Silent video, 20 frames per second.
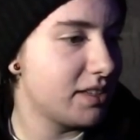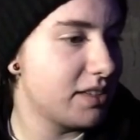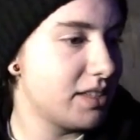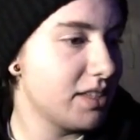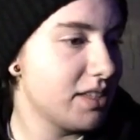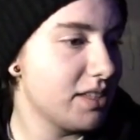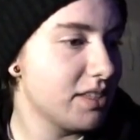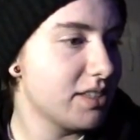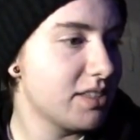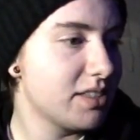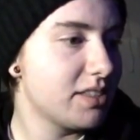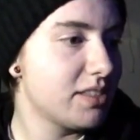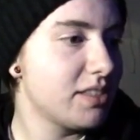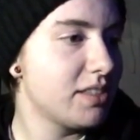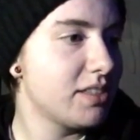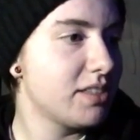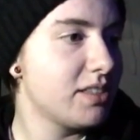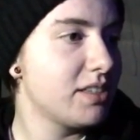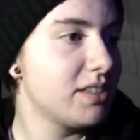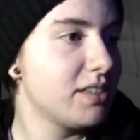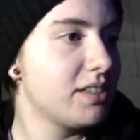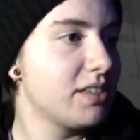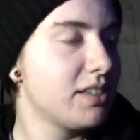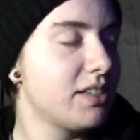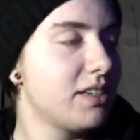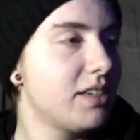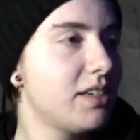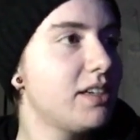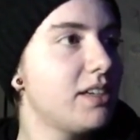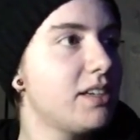This
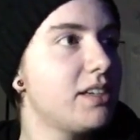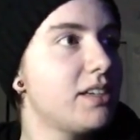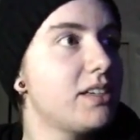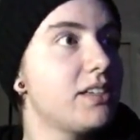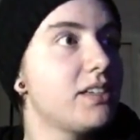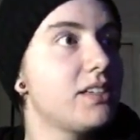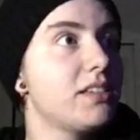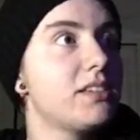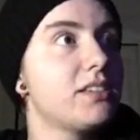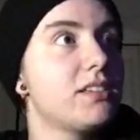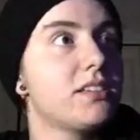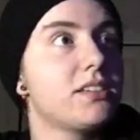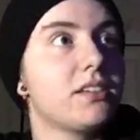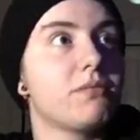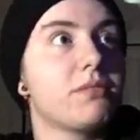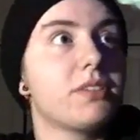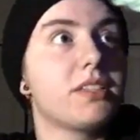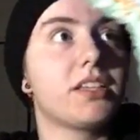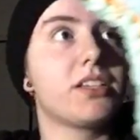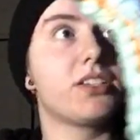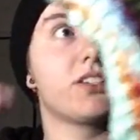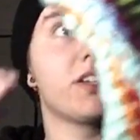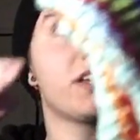is something that